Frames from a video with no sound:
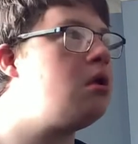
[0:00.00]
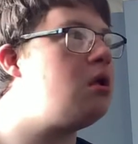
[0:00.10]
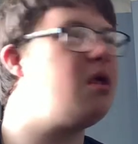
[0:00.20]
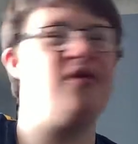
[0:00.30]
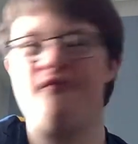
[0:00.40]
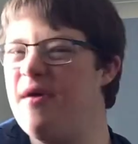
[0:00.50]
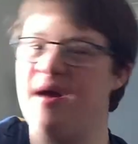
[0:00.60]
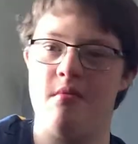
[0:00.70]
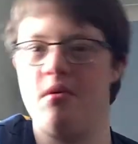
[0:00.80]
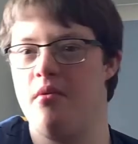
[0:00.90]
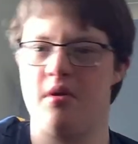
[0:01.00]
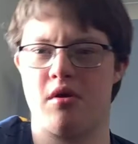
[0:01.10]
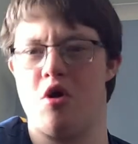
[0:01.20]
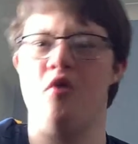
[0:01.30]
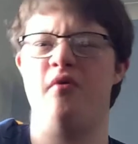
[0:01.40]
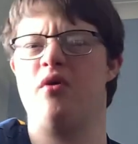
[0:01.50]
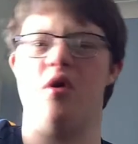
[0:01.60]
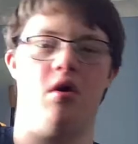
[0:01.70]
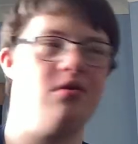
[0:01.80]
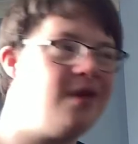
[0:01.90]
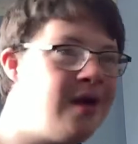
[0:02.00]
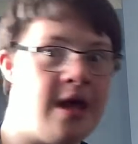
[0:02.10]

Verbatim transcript: It's February, we're COVID gone.